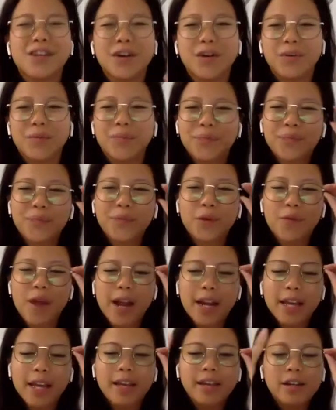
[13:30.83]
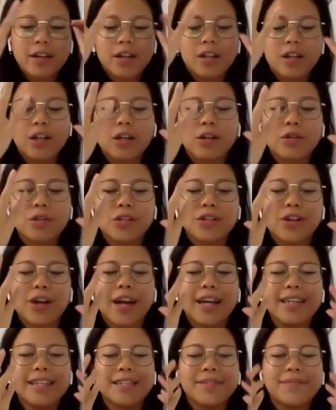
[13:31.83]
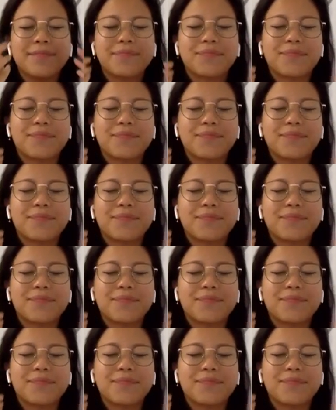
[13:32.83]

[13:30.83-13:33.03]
So ready? Close your eyes.